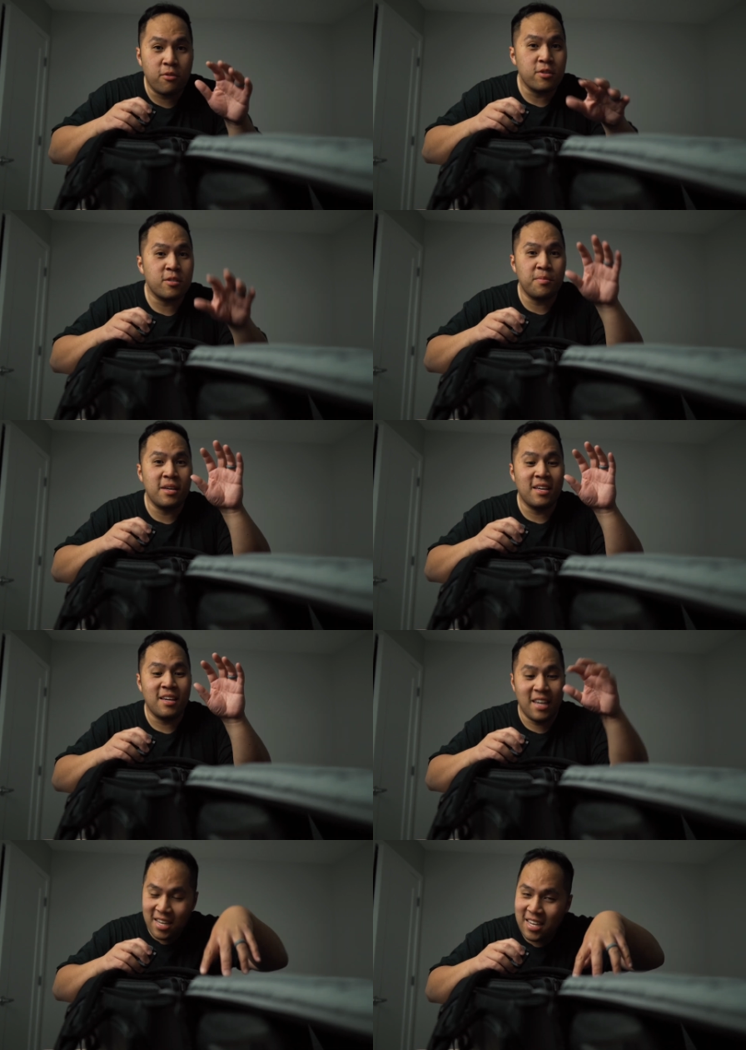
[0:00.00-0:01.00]
going to be
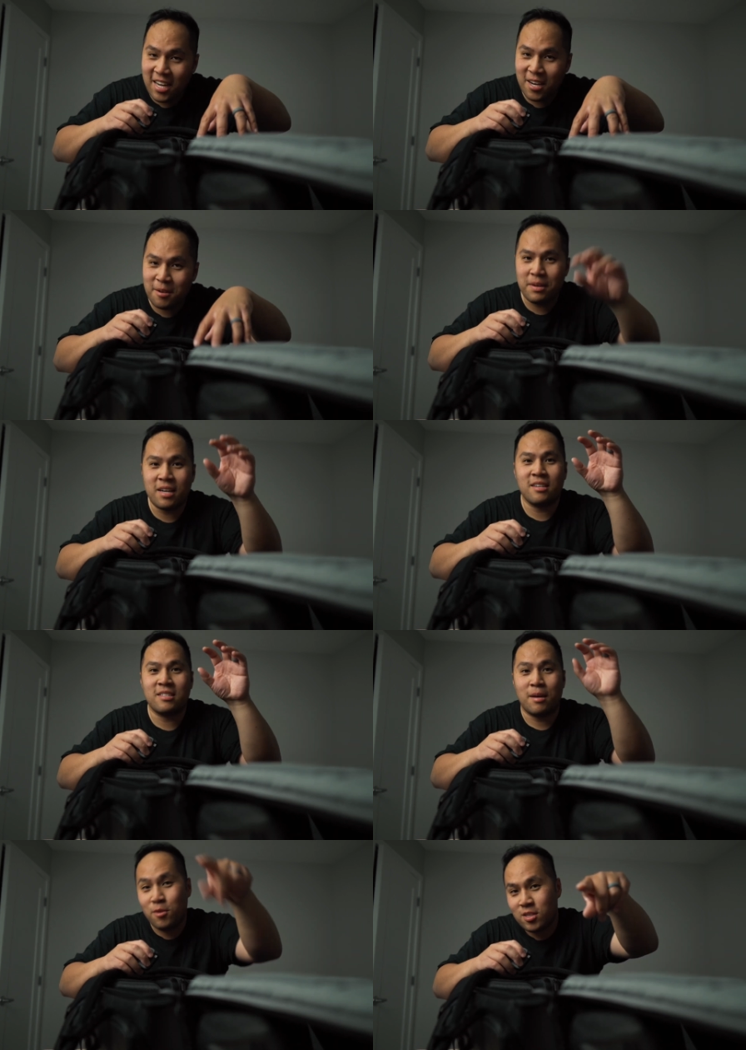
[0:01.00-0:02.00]
in here because
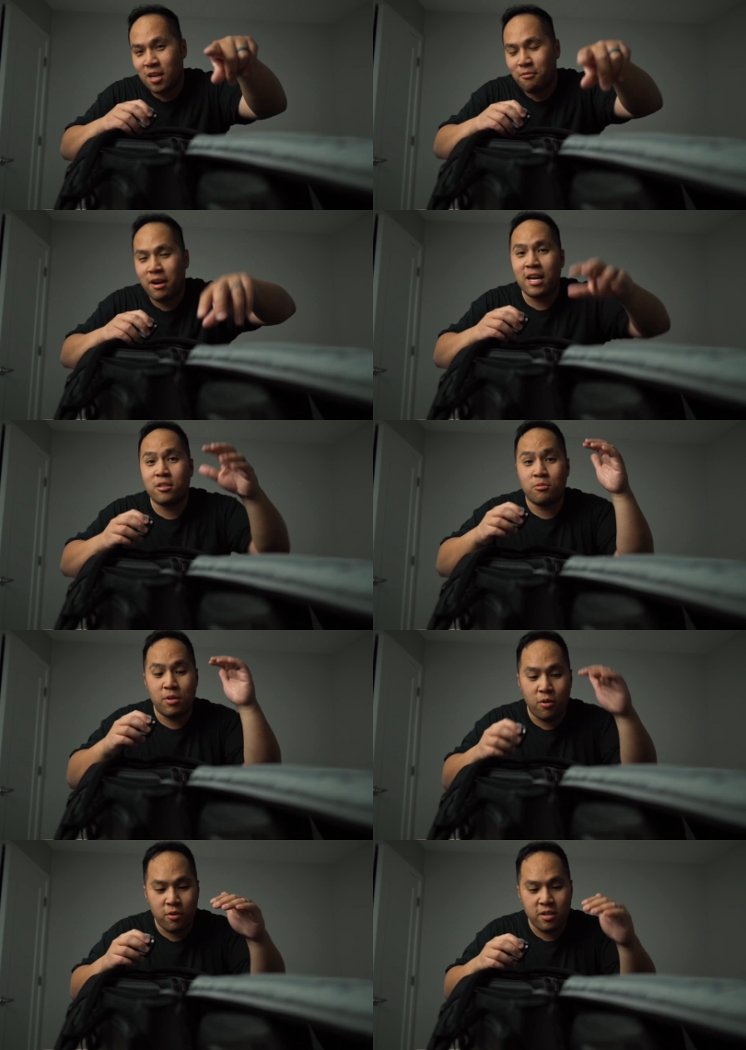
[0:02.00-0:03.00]
I'm using it right now to
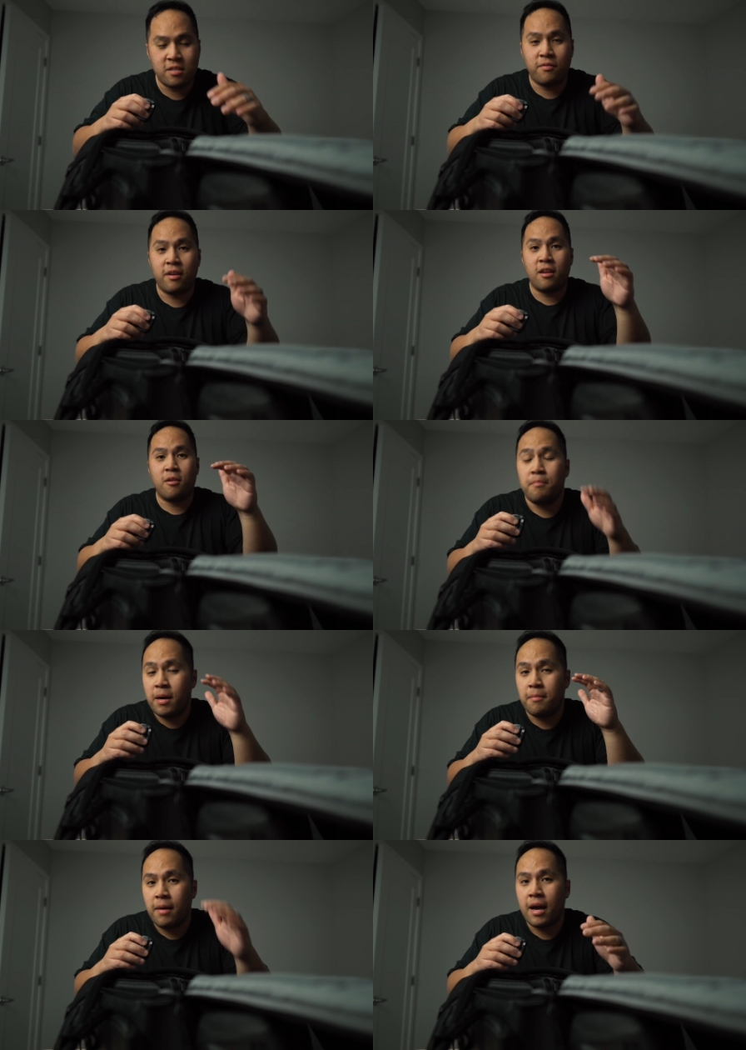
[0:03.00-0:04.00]
record this video.
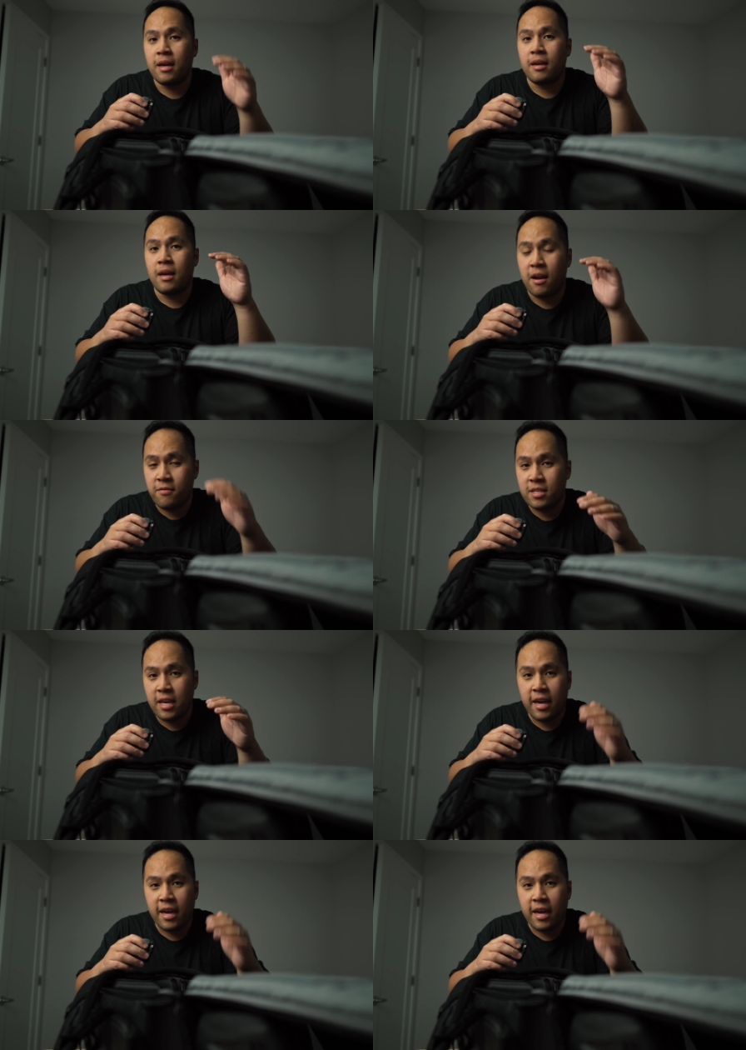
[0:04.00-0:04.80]
But my everyday